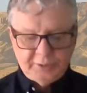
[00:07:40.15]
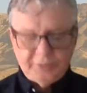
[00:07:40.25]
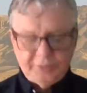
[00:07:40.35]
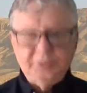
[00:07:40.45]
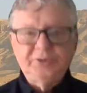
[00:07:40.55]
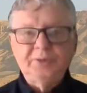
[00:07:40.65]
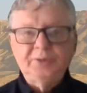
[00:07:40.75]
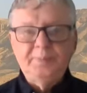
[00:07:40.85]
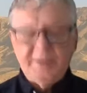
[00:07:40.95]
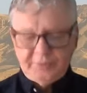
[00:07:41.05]
should
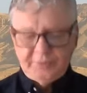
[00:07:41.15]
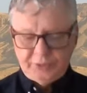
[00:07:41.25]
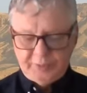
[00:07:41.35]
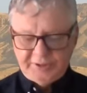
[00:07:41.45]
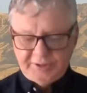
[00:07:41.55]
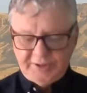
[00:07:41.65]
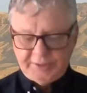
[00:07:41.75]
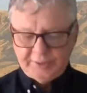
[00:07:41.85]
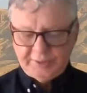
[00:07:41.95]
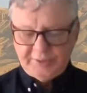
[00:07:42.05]
submit to his
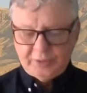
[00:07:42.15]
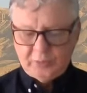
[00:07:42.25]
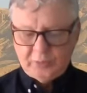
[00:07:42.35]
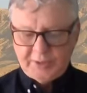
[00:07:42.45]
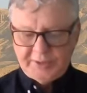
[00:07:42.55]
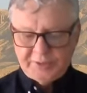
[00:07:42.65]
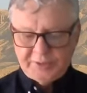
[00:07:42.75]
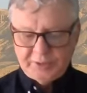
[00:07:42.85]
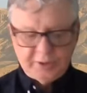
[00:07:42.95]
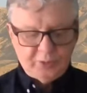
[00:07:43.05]
teacher in all ways,
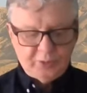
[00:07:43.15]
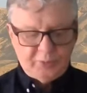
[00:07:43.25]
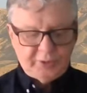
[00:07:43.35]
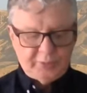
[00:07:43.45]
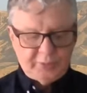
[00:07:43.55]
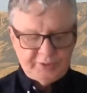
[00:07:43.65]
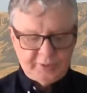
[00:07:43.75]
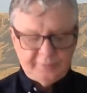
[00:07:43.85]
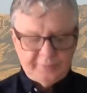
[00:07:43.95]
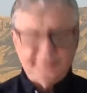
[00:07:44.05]
without
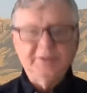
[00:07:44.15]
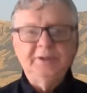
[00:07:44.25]
reserve,